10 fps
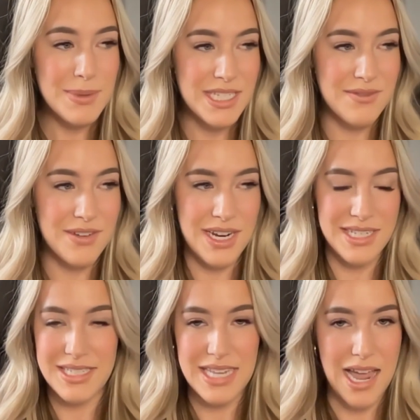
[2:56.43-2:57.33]
piece of
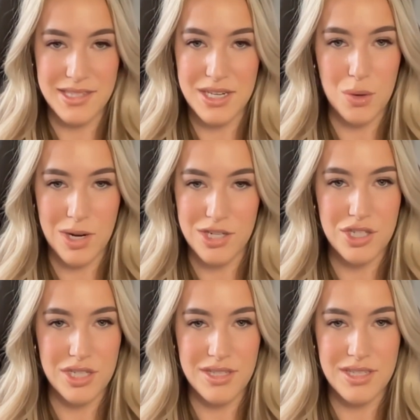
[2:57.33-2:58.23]
advice is asking
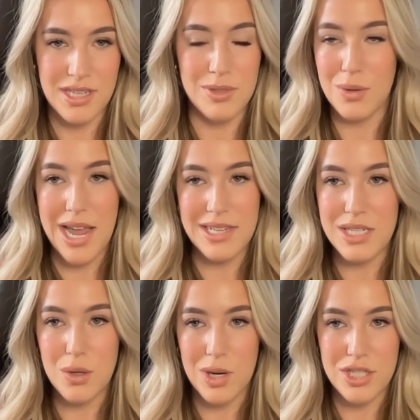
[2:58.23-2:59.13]
questions. So
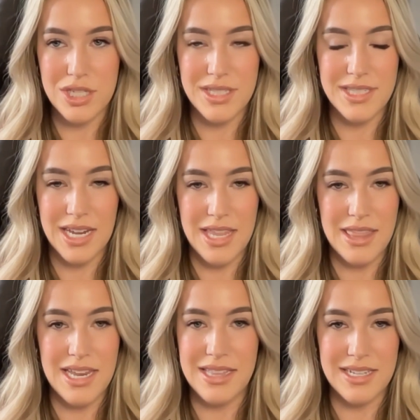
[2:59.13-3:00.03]
asking questions, I
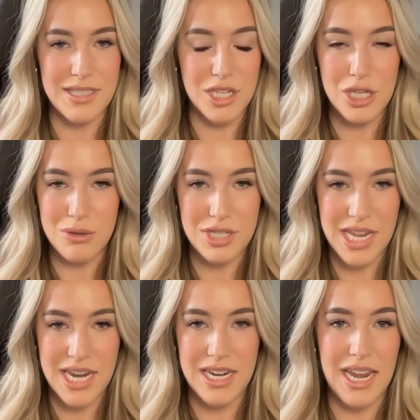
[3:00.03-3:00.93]
think that's a huge
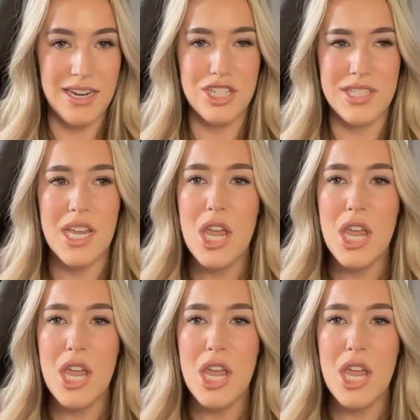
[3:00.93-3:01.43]
thing. And just